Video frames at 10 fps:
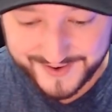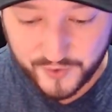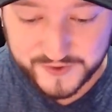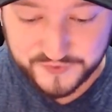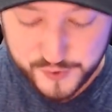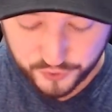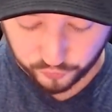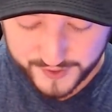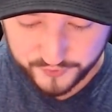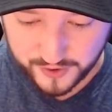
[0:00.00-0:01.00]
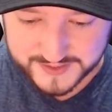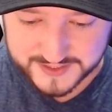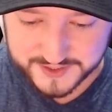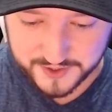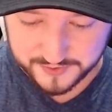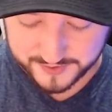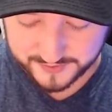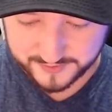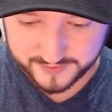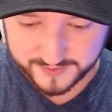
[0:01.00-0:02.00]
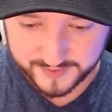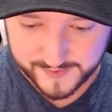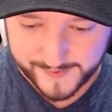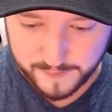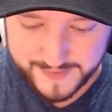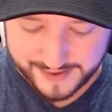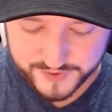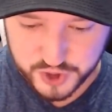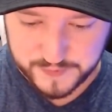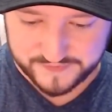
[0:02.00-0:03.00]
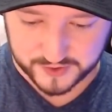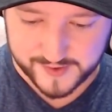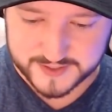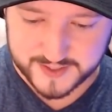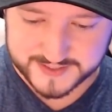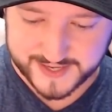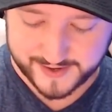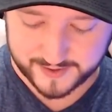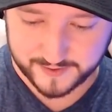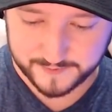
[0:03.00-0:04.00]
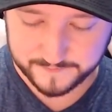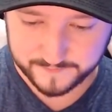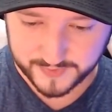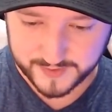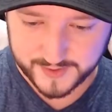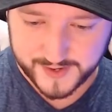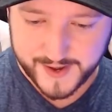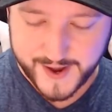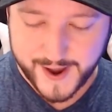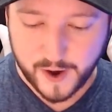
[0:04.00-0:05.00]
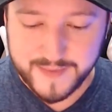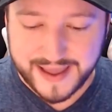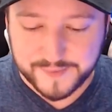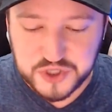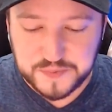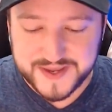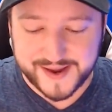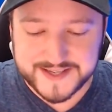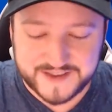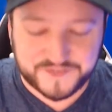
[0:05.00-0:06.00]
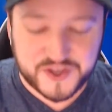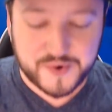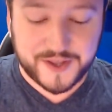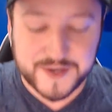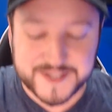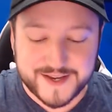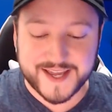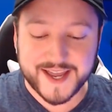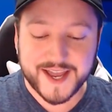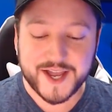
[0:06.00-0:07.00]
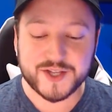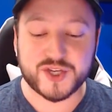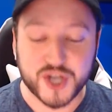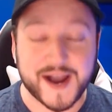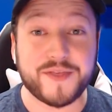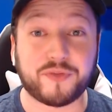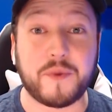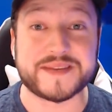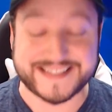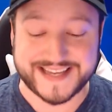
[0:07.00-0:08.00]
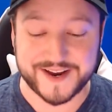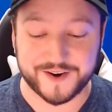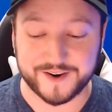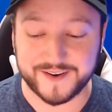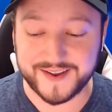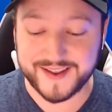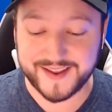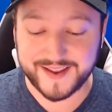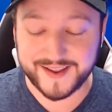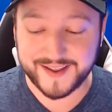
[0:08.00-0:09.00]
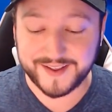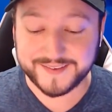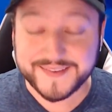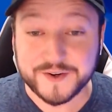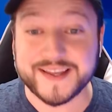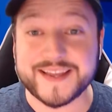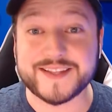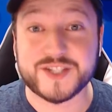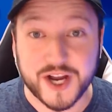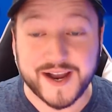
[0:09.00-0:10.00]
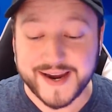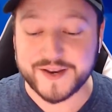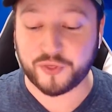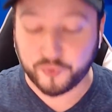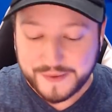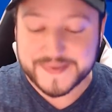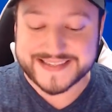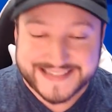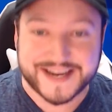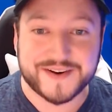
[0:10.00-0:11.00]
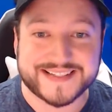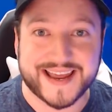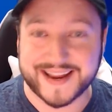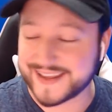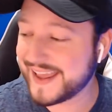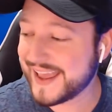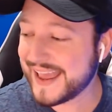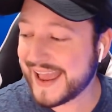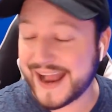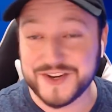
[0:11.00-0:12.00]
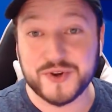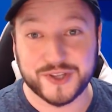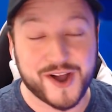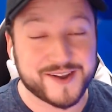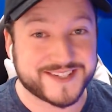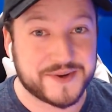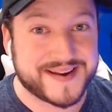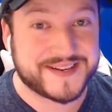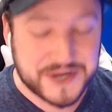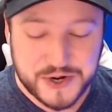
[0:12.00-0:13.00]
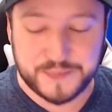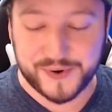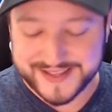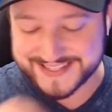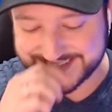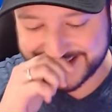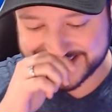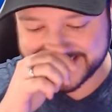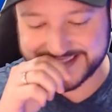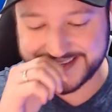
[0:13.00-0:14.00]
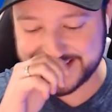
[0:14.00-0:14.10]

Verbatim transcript: What if we three-crown this dude? How mad would you be if you lost to this deck? How mad would you be, guys, if you were using Giant Three Musketeer? Literally, Giant Three Musketeer deck, and you lost to a two point six